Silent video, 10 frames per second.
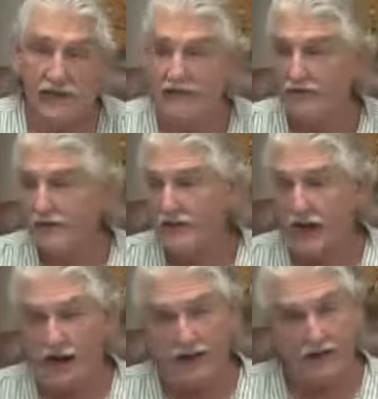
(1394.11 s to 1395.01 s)
Every
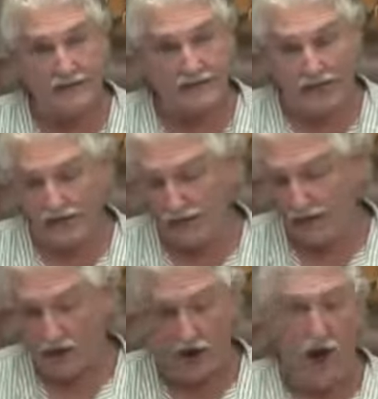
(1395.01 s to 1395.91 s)
night, it's like
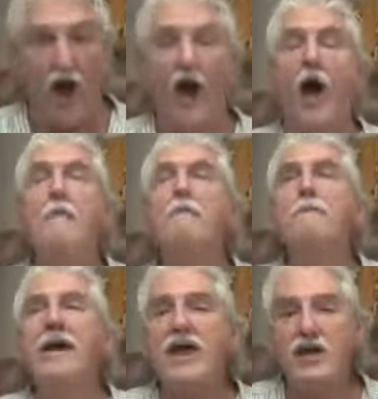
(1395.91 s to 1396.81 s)
an, a, a
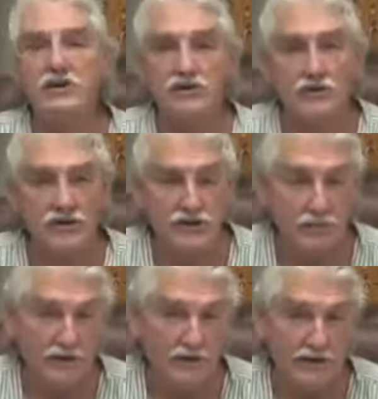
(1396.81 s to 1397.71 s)
major
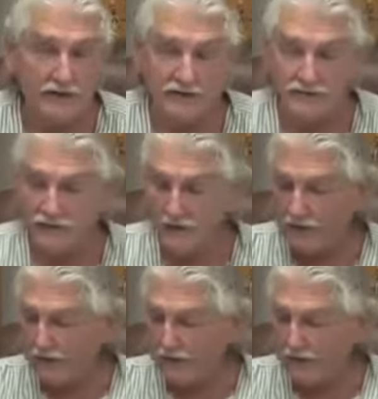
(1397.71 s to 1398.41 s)
experience.